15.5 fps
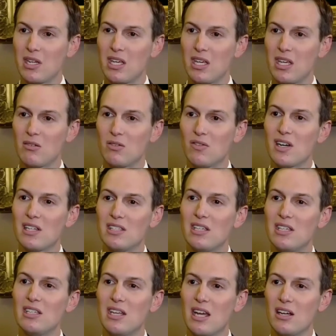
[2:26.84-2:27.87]
it gives very
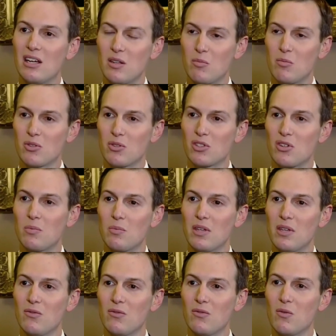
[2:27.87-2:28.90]
detailed and
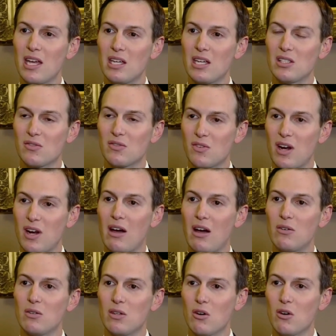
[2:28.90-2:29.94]
prescriptive ways for how
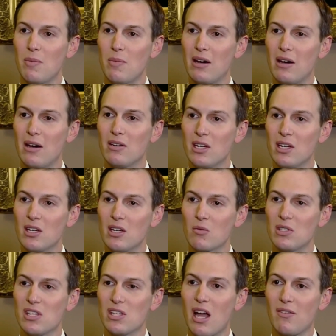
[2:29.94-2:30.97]
to go about
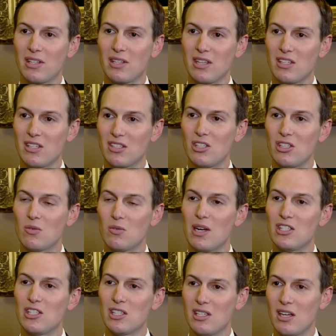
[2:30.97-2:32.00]
resolving this
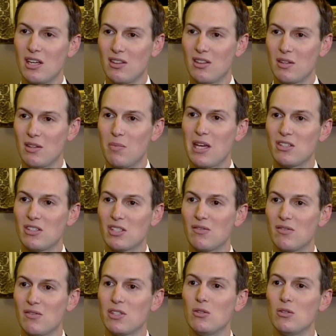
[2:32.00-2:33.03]
situation in the basis
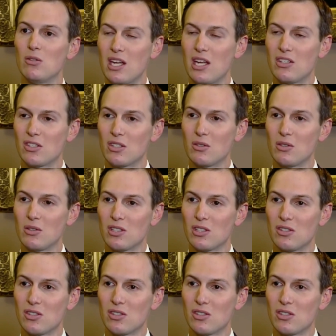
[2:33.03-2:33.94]
of a two-state solution.